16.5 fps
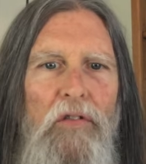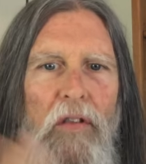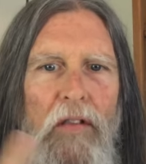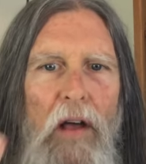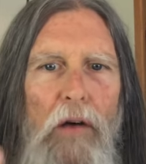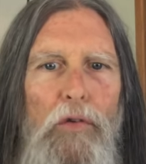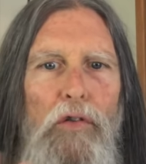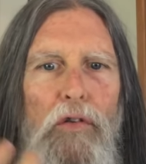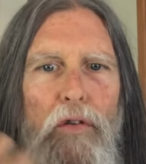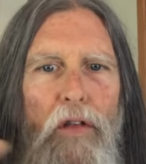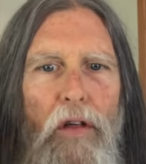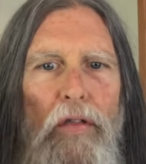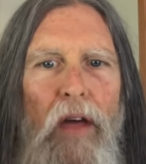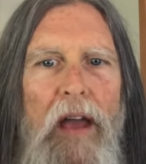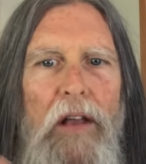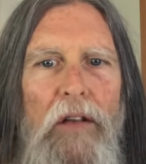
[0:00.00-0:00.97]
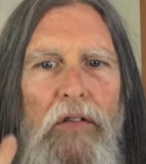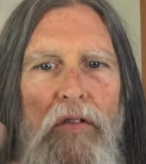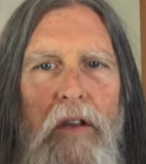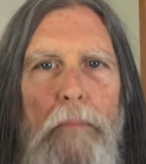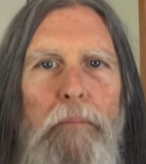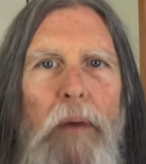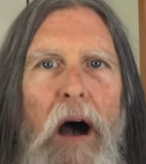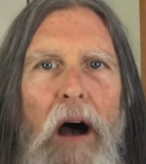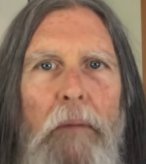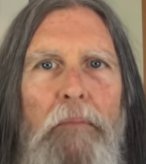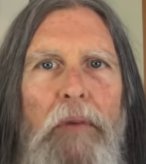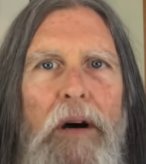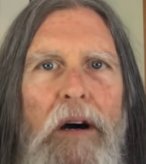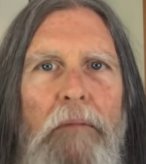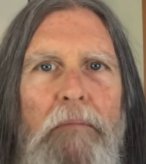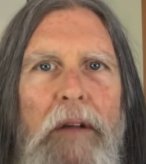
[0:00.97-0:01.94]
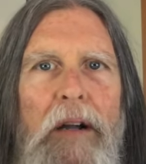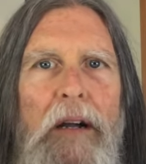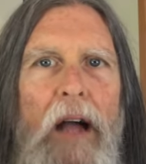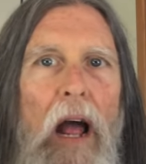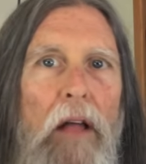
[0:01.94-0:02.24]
those are the things that pop up,